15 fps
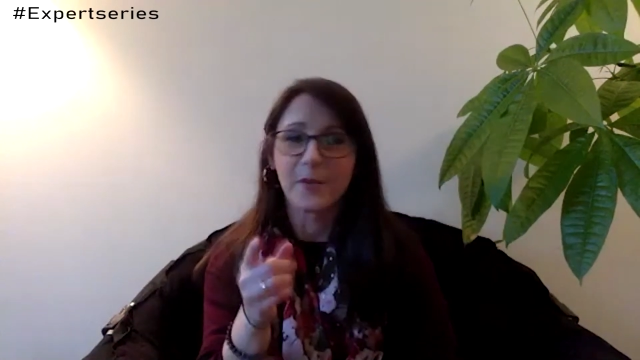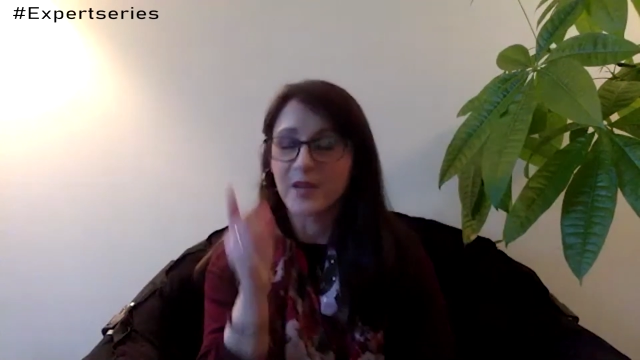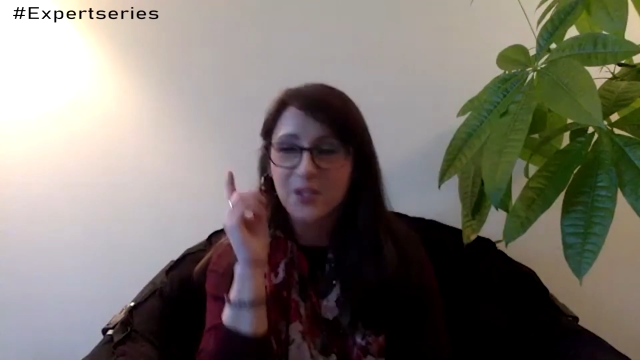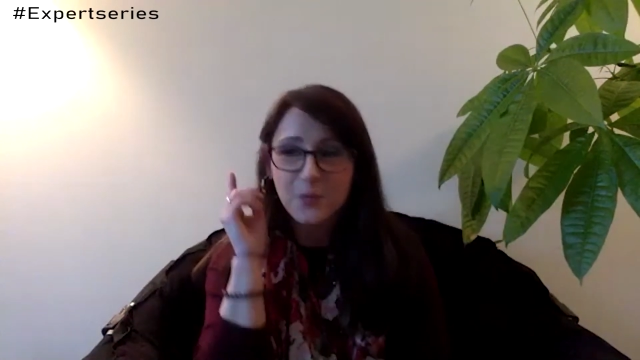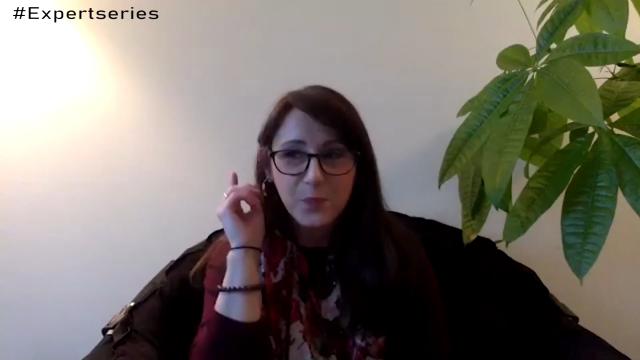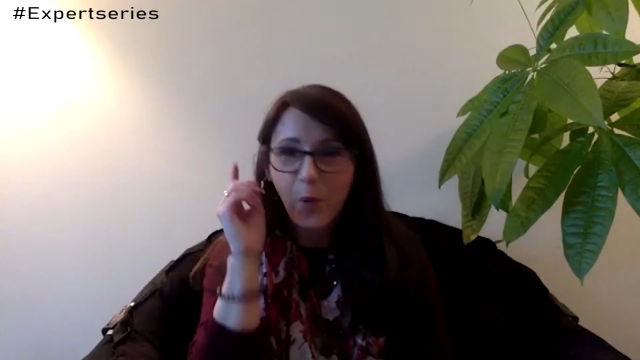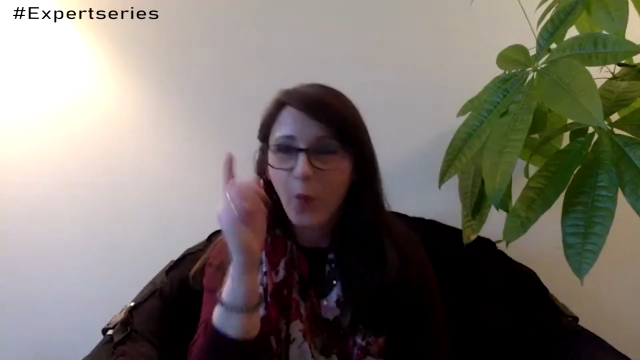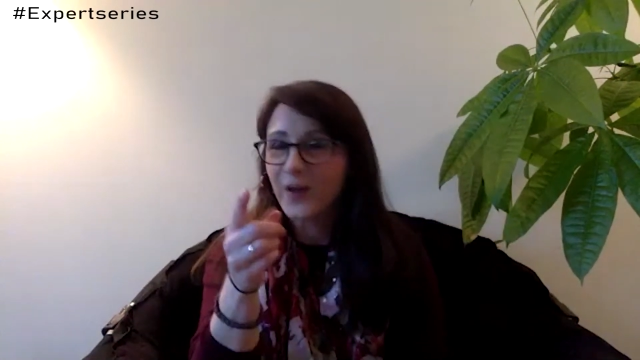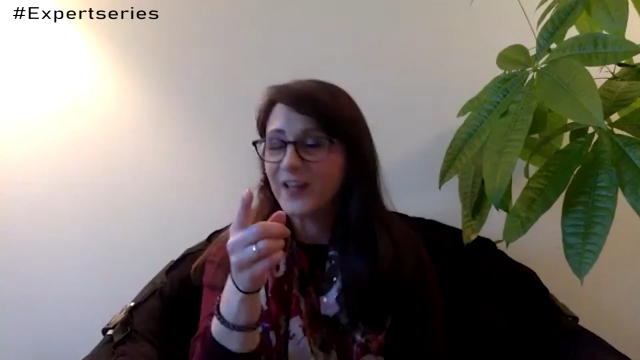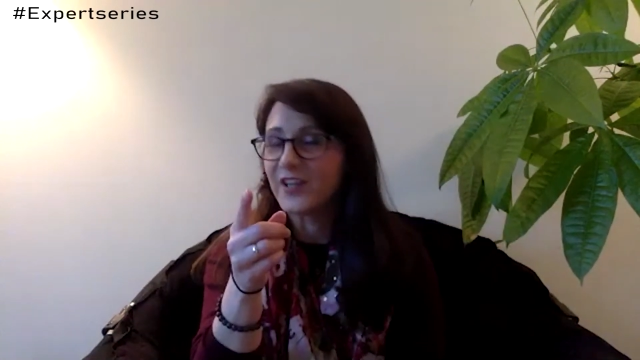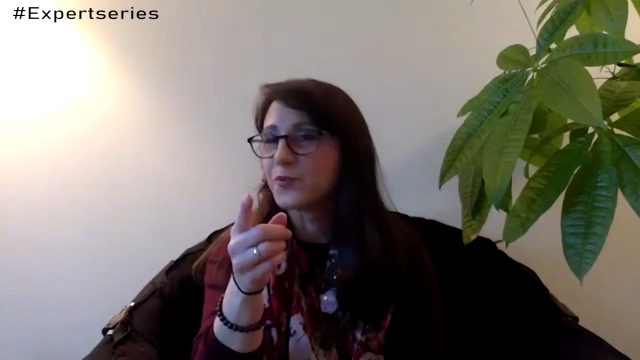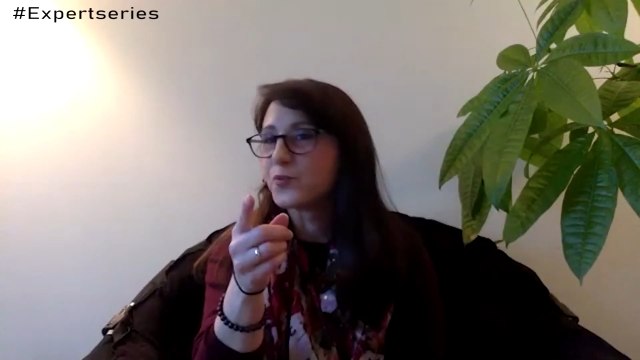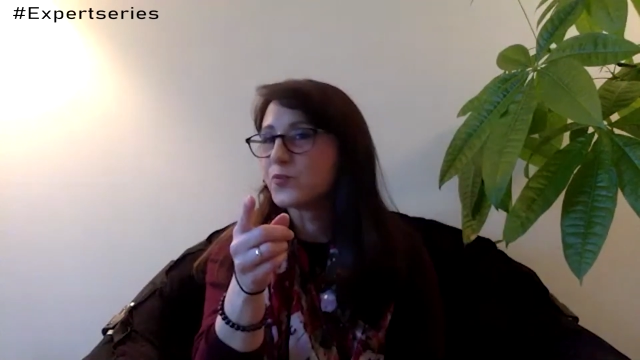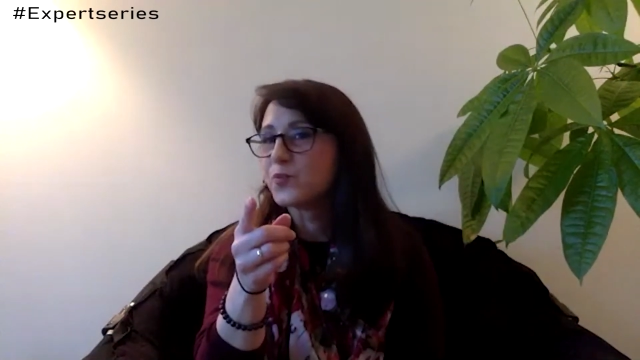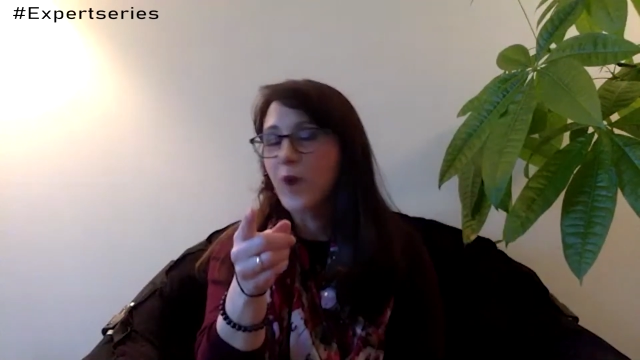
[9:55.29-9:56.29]
but I just
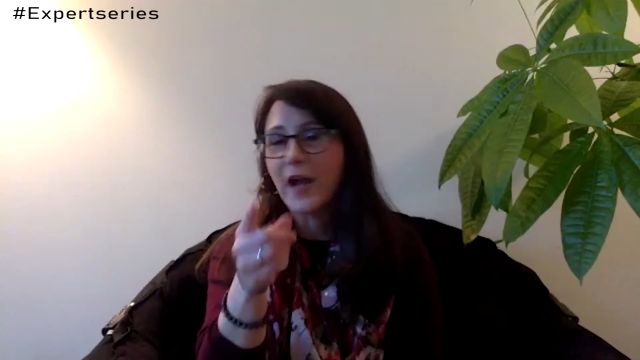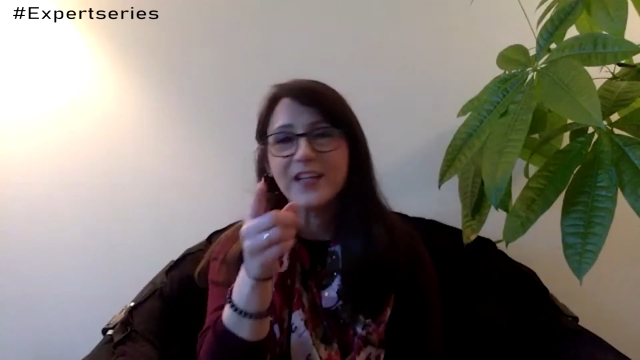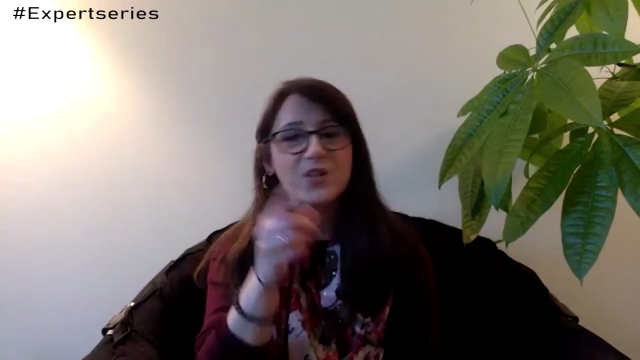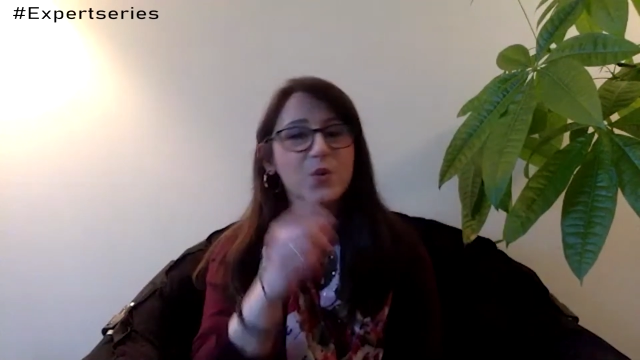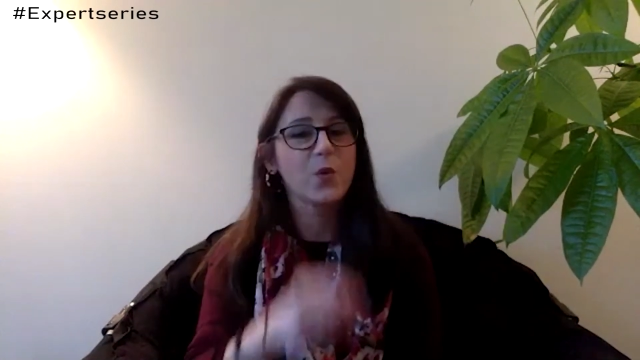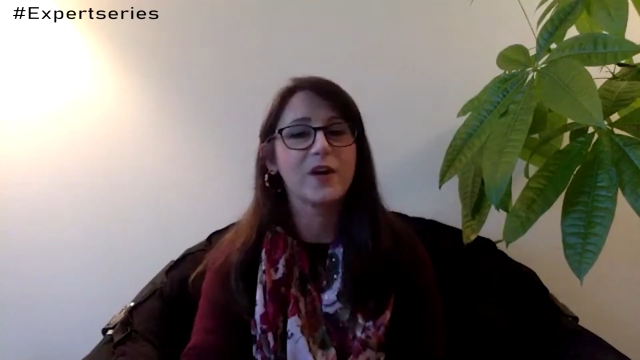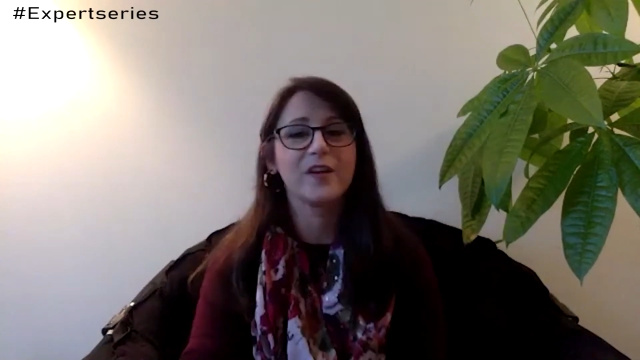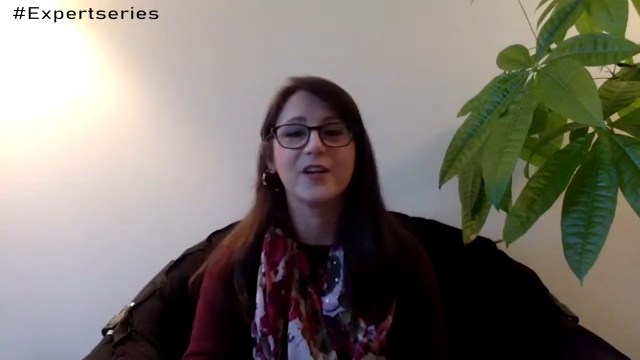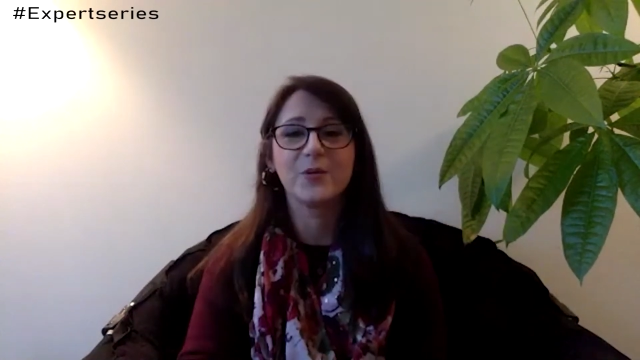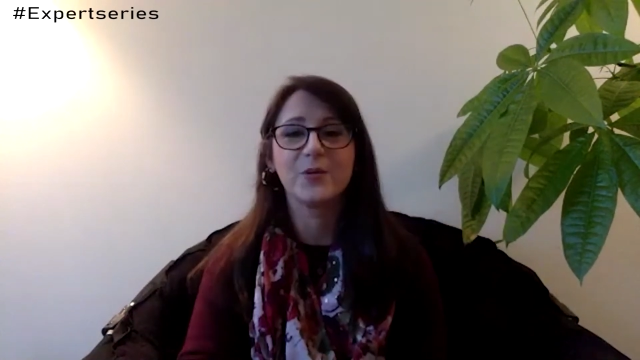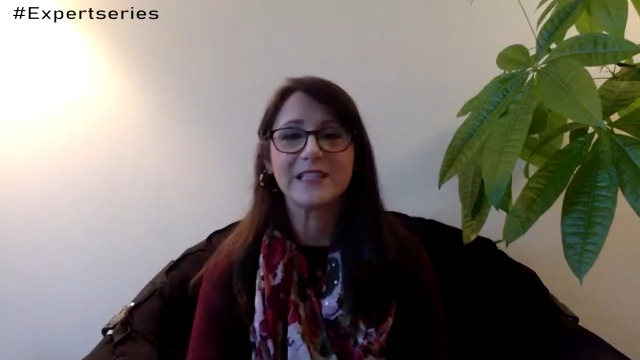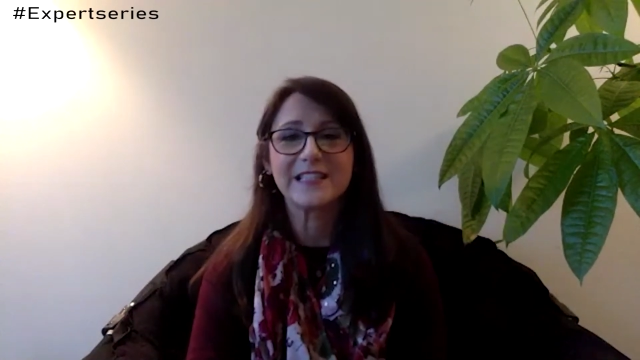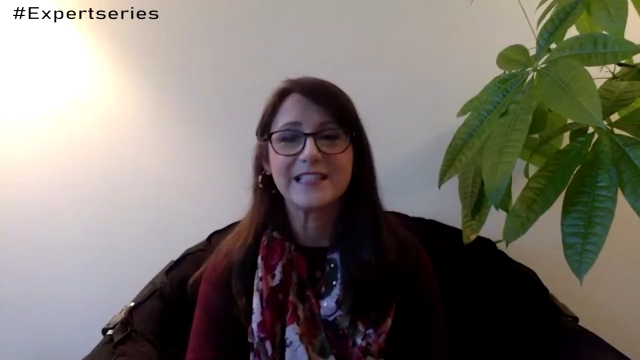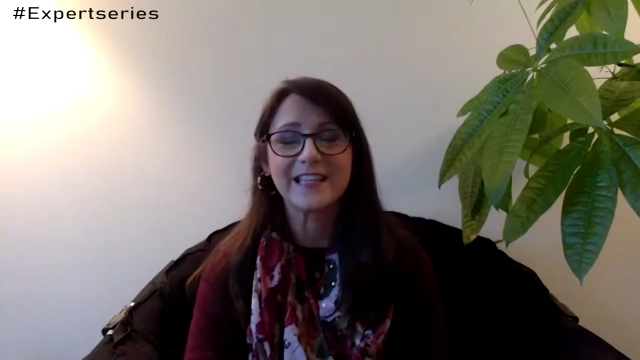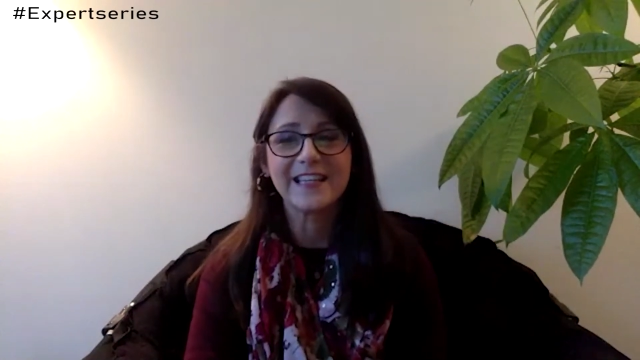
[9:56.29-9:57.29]
pointed right to where he
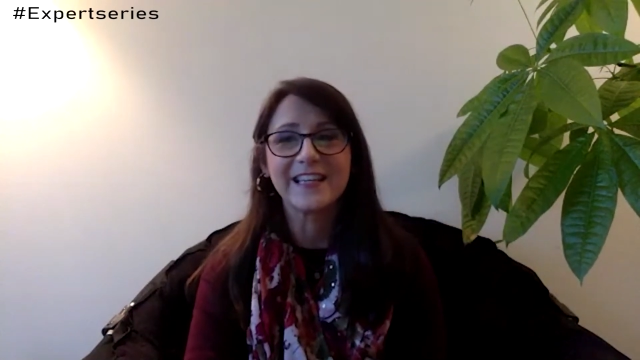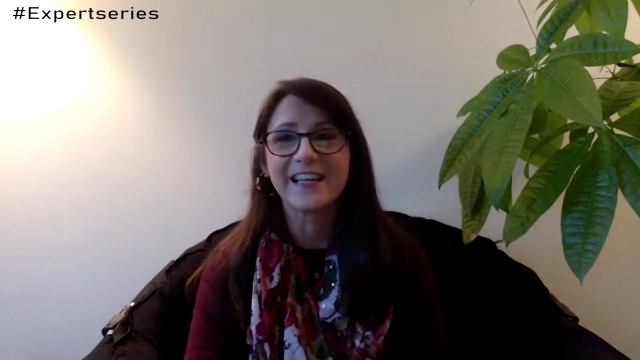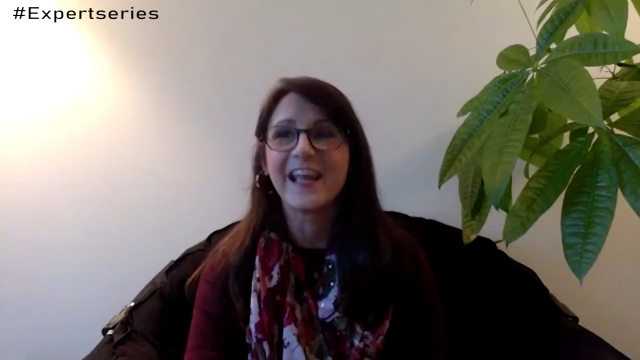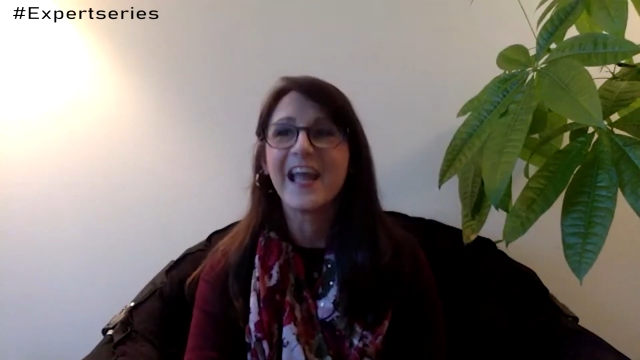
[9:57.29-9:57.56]
was sitting.